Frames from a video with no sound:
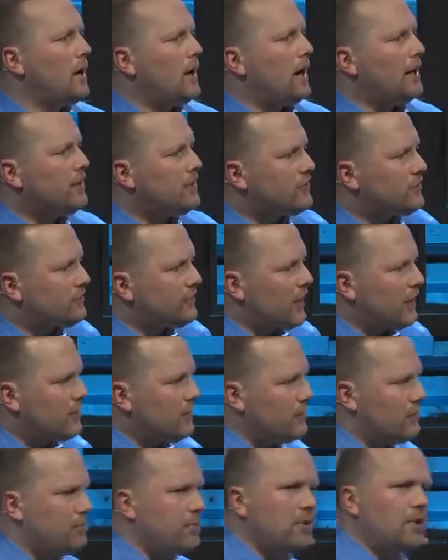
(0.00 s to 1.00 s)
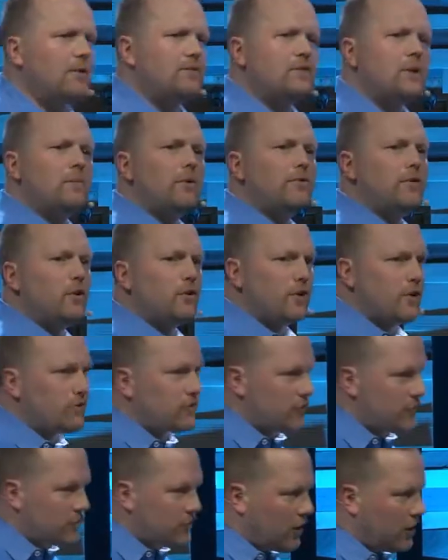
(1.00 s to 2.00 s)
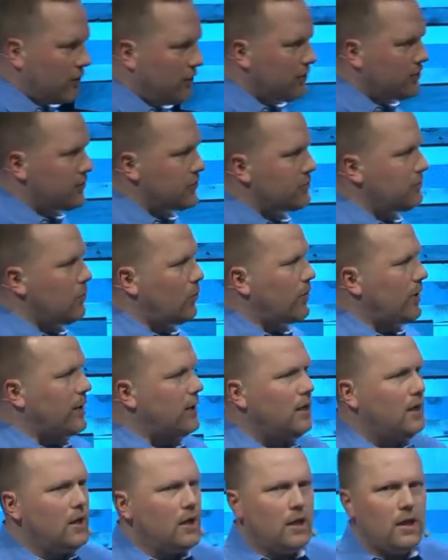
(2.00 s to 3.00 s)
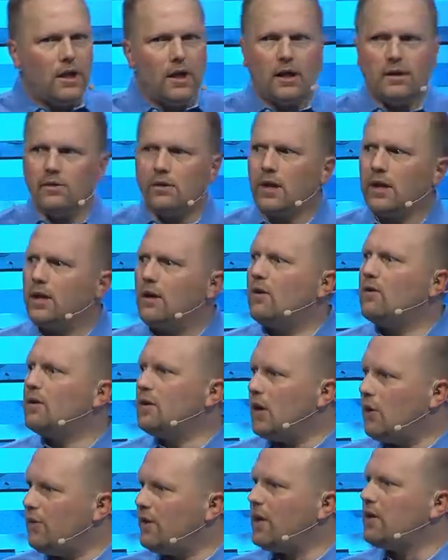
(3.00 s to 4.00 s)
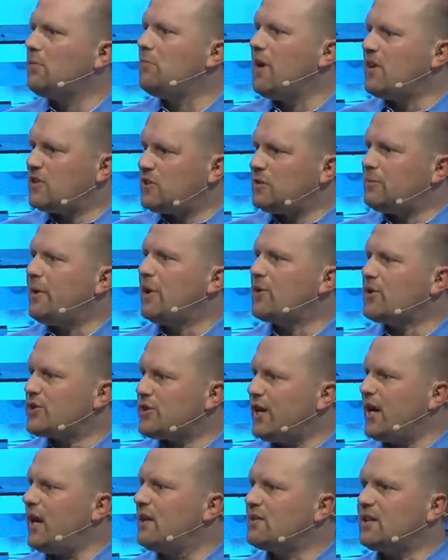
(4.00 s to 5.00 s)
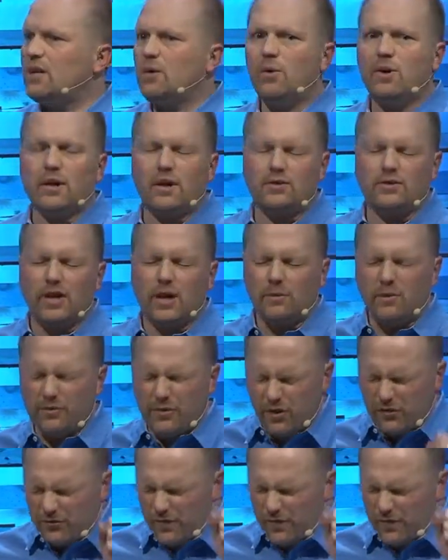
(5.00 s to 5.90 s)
I just, I just believe some of you are just discouraged this morning and you're like, oh no, another message about change. I don't want to change. What was this?